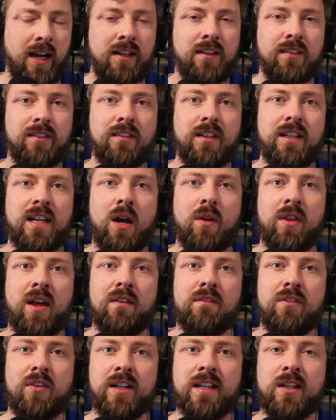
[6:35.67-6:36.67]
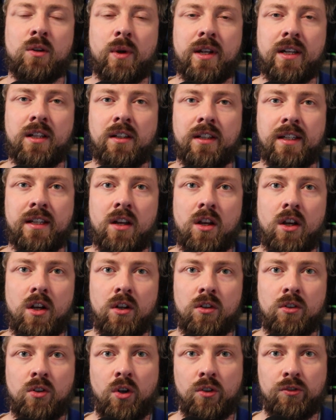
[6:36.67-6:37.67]
I can see how that very quickly
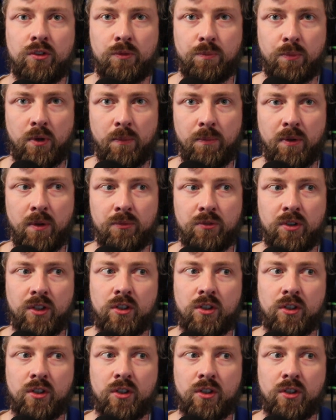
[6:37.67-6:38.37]
causes problems.